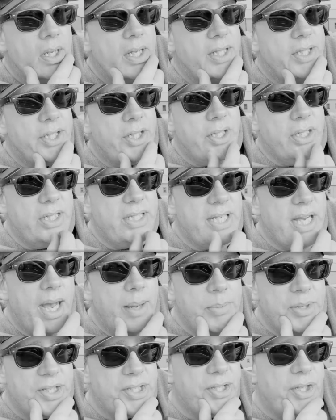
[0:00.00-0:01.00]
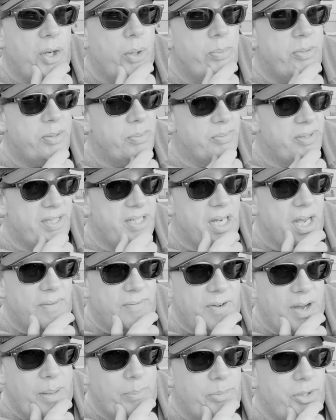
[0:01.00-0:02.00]
It's a good time to scoop some
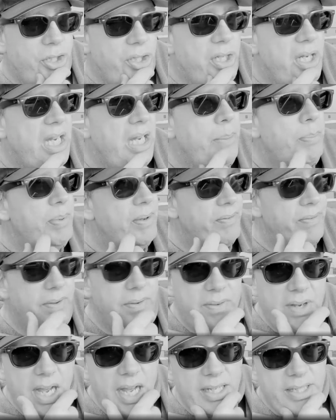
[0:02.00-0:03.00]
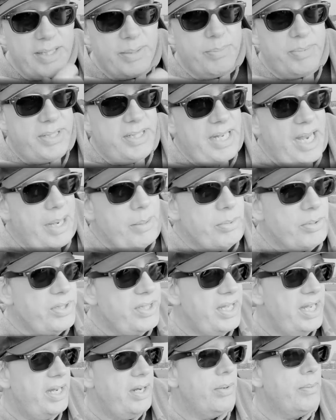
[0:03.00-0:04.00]
stuff up cheap if you've got some stables
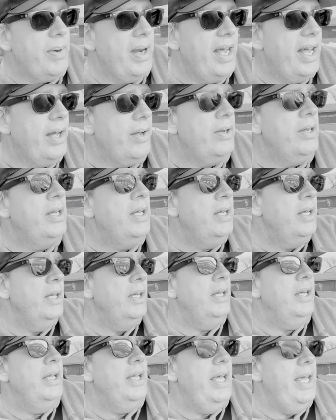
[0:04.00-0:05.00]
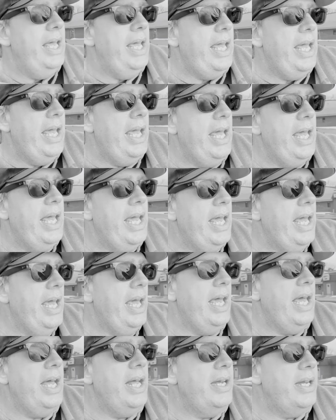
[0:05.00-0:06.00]
sitting around.
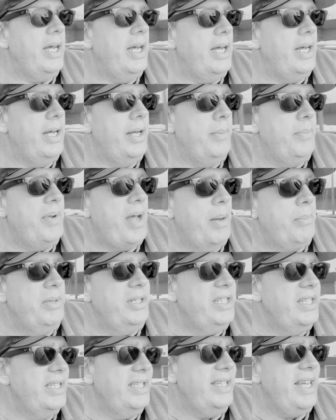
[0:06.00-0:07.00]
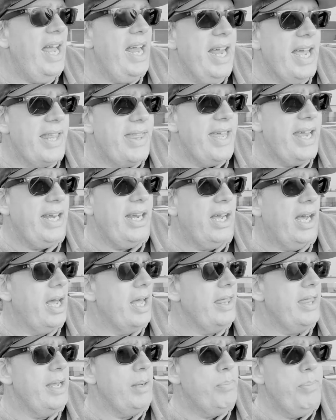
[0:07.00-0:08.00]
And not much to say. I think
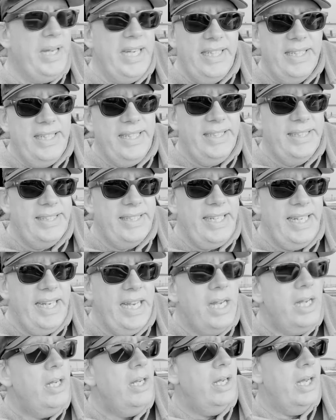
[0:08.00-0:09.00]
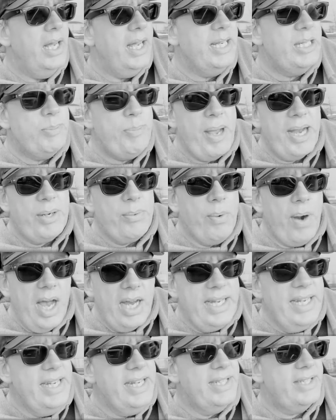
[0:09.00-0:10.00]
BTC, expect
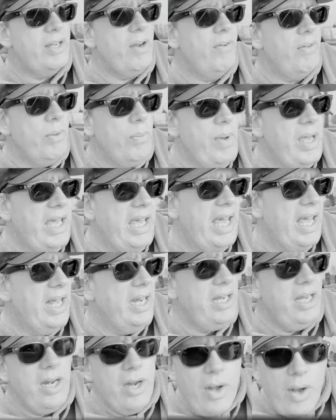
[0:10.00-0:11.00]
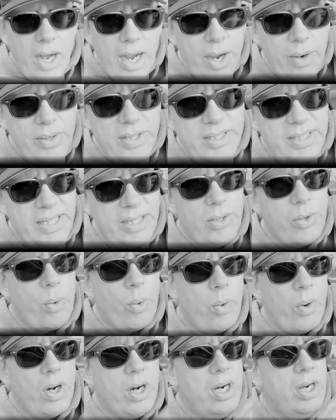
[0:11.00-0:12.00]
rockiness over the weekend. You know, I always
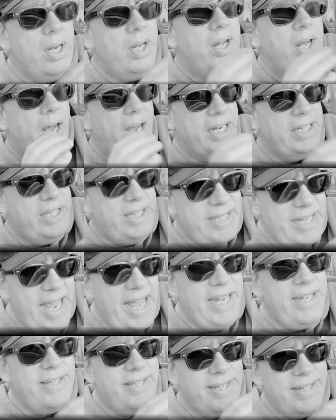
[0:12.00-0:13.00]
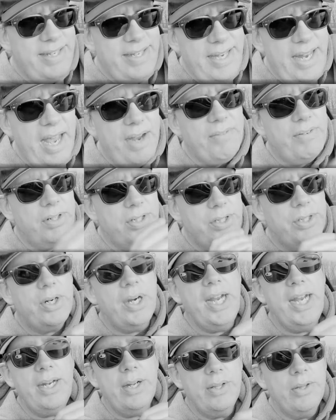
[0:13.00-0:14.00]
ignore. I tend to never
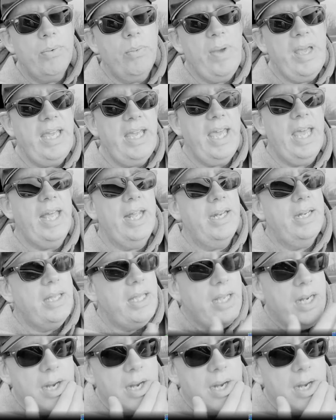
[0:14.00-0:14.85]
trade on the weekend.